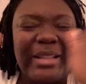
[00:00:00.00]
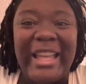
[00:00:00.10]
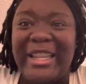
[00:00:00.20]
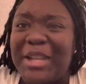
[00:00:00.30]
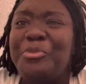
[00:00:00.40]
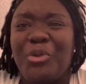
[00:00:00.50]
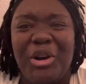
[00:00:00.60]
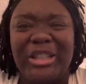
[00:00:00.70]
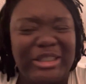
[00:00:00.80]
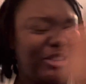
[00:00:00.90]
I did
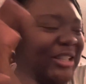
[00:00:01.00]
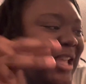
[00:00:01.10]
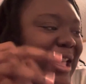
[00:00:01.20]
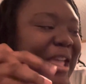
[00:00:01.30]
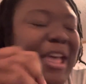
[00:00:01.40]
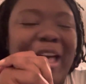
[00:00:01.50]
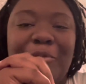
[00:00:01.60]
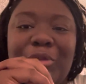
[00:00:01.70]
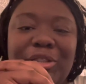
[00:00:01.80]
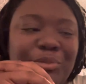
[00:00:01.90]
wash. I
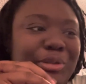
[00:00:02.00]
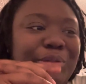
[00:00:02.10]
washed really,